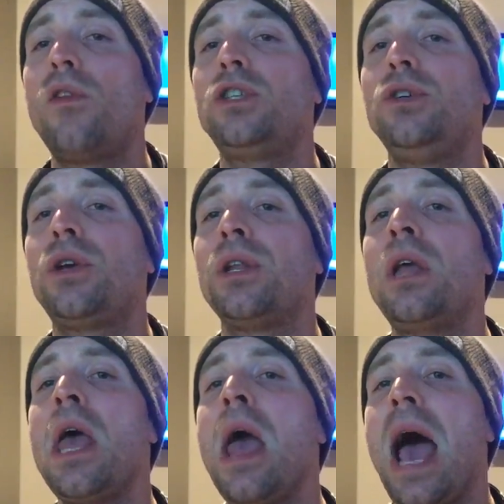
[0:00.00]
that you can
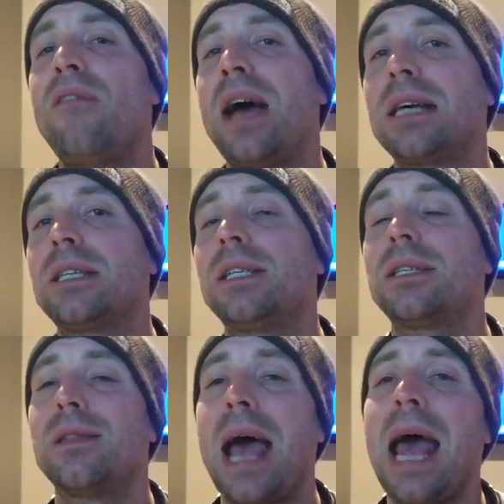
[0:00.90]
have access
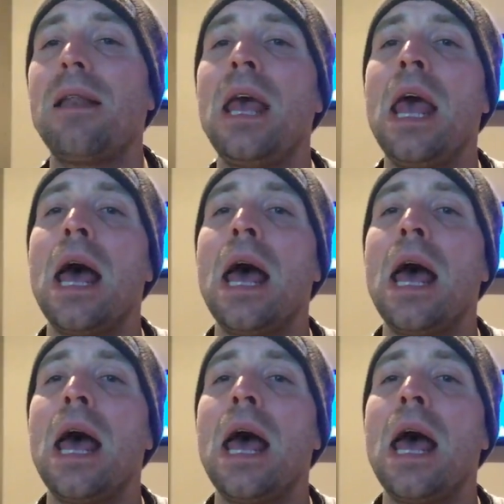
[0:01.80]
to that.